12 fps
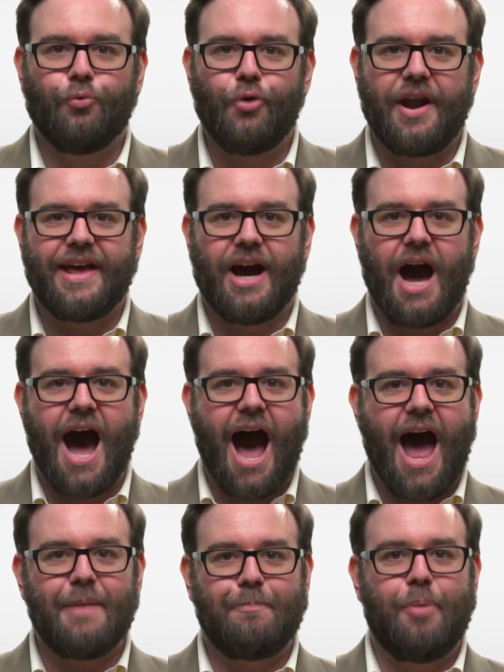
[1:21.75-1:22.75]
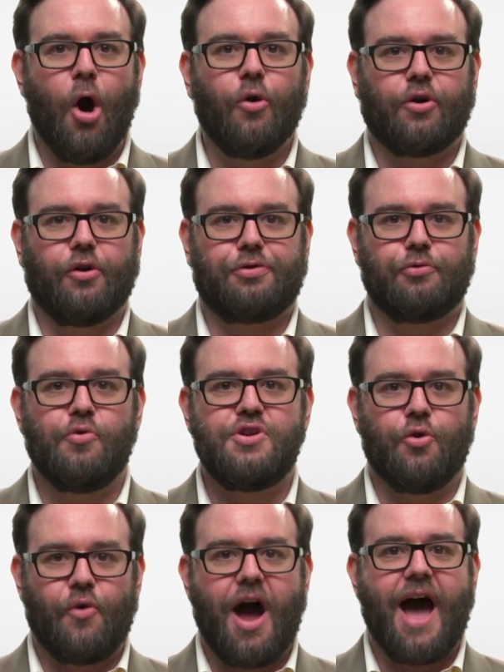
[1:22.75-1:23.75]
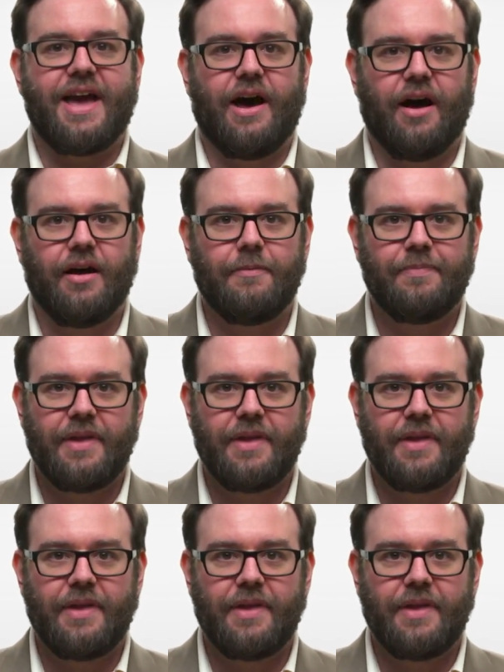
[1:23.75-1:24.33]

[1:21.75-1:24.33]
running a hot poker through Uriah.